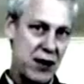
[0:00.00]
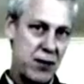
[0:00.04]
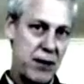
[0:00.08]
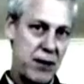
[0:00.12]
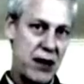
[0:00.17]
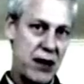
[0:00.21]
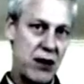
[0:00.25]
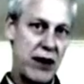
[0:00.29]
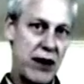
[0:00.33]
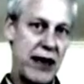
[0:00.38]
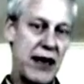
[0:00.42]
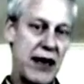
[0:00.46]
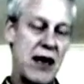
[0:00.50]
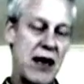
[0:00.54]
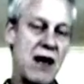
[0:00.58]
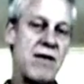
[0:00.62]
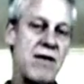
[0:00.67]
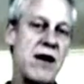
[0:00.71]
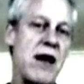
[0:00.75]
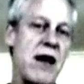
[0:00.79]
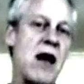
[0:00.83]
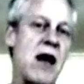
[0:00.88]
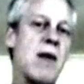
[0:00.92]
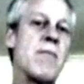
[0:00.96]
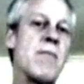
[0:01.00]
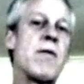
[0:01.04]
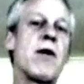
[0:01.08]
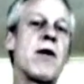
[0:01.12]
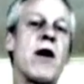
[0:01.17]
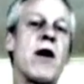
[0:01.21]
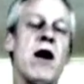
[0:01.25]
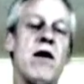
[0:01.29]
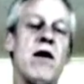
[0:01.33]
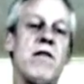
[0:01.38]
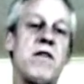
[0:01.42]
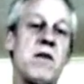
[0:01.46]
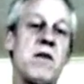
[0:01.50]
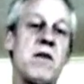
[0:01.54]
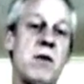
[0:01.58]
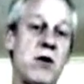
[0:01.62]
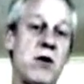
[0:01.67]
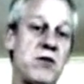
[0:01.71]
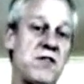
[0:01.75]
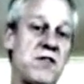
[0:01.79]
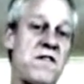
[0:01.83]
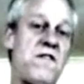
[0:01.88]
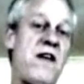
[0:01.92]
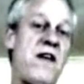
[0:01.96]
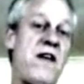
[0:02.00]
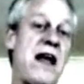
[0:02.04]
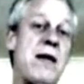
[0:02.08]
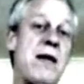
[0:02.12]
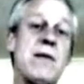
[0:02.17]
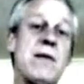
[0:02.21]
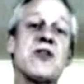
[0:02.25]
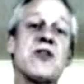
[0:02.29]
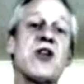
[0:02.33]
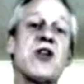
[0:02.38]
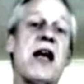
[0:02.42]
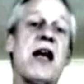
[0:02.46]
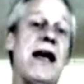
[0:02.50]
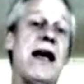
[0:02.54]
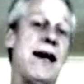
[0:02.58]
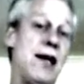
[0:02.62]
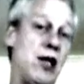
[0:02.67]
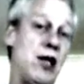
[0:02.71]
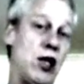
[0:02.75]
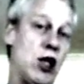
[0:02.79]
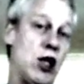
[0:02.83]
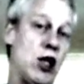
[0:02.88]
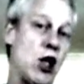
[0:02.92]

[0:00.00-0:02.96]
of the period, of a number of the most famous and